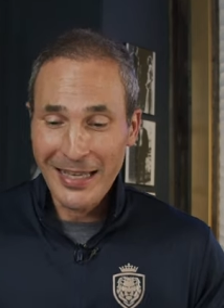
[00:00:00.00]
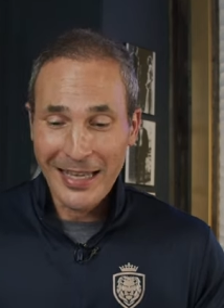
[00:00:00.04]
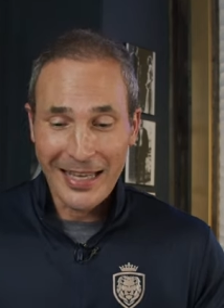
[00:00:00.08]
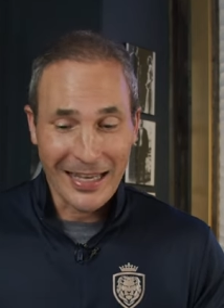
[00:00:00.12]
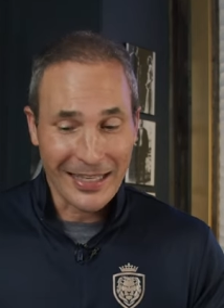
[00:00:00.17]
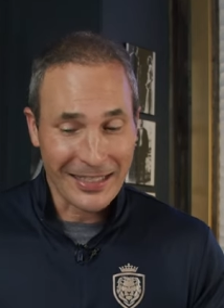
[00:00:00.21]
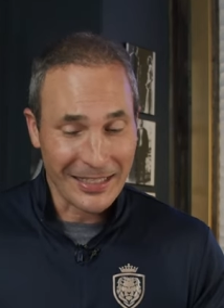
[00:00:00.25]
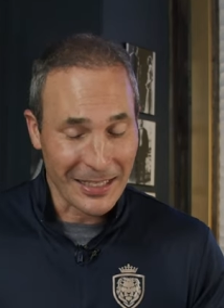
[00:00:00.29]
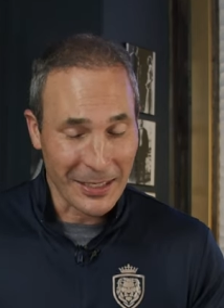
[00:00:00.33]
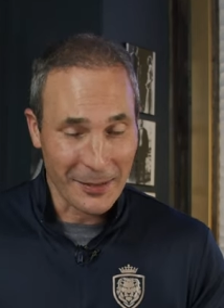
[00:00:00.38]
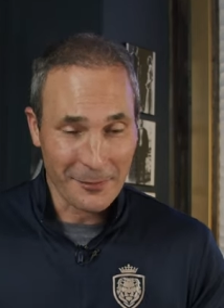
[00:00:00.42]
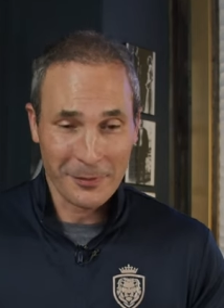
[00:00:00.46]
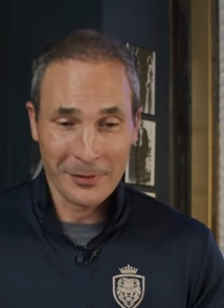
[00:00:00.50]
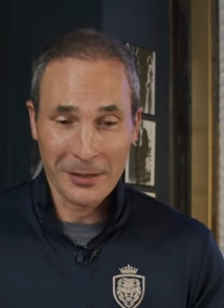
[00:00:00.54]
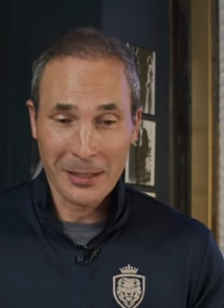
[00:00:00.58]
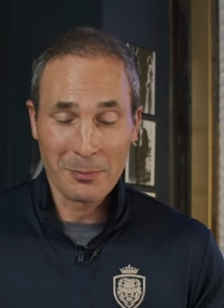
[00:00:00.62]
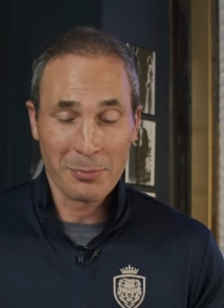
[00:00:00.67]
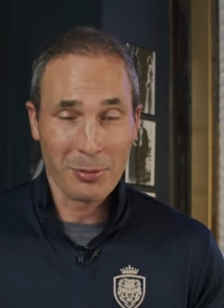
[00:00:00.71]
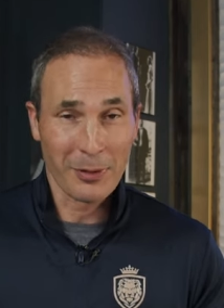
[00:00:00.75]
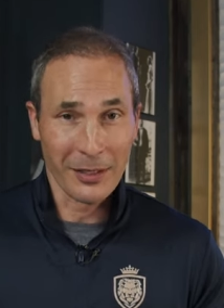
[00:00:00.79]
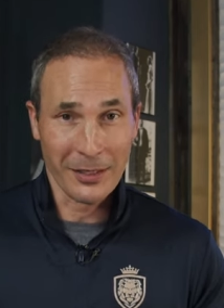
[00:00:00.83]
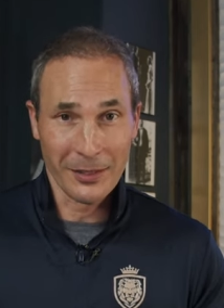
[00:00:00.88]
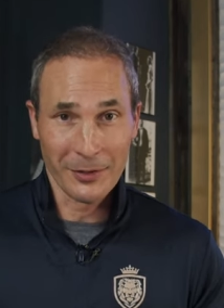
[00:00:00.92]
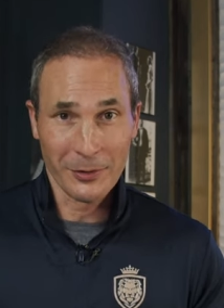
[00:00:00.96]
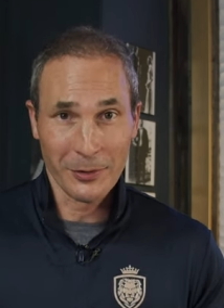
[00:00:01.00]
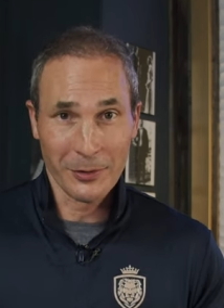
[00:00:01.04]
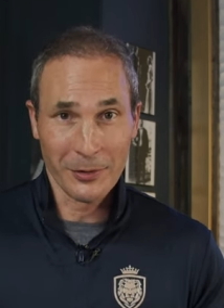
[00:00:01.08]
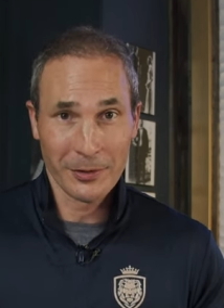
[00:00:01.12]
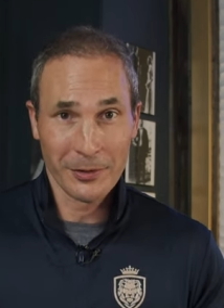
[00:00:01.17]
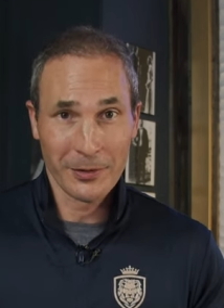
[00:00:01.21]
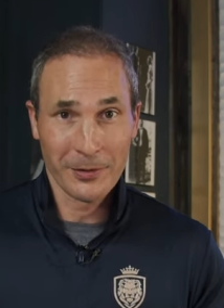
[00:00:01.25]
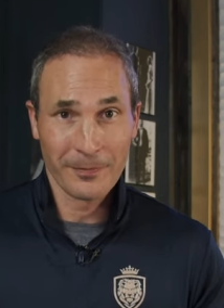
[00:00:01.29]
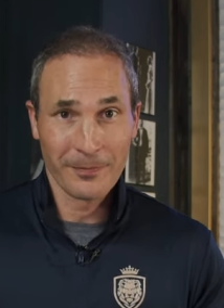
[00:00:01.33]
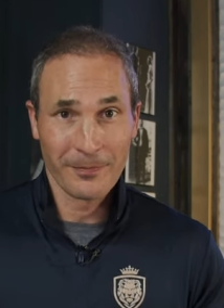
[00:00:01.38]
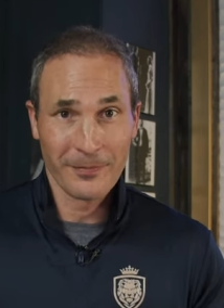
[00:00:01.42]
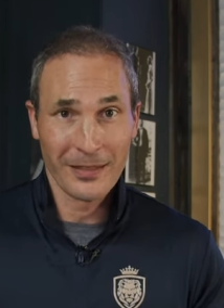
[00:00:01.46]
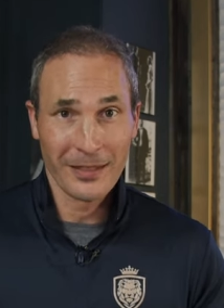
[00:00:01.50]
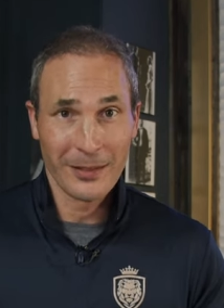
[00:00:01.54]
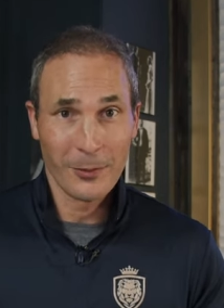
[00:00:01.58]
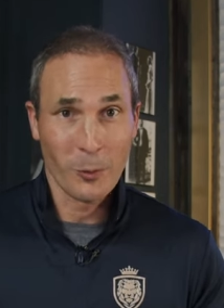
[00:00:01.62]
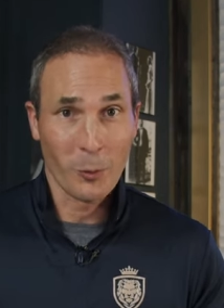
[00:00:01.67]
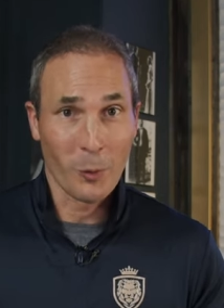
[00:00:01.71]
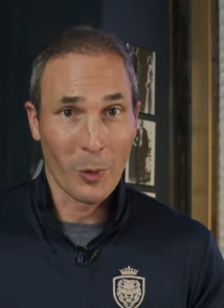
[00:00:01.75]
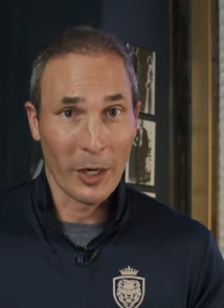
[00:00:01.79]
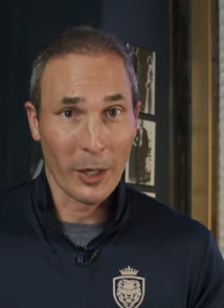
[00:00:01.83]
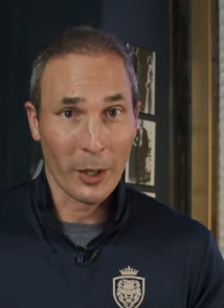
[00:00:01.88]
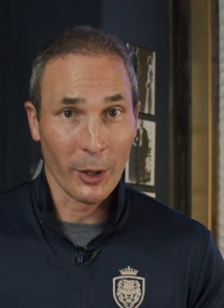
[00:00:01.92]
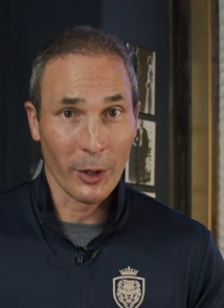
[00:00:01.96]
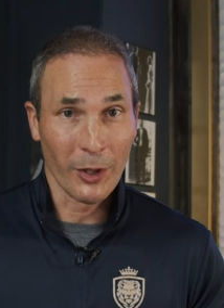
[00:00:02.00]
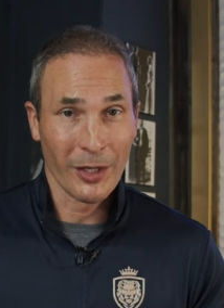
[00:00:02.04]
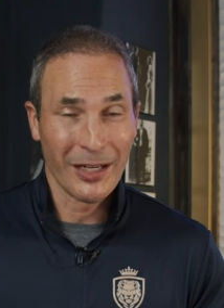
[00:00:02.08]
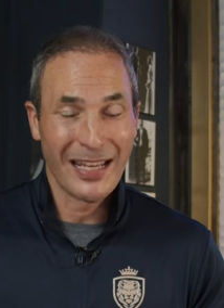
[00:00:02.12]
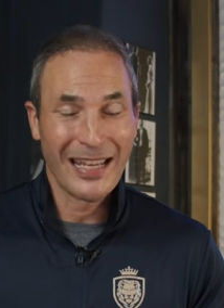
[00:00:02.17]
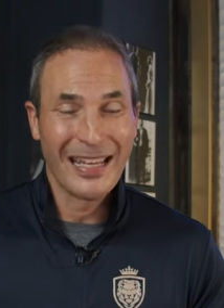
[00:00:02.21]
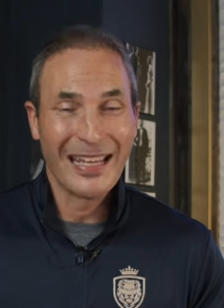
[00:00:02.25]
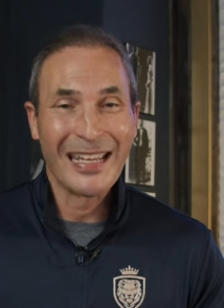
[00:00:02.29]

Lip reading: in heavenly places. Where?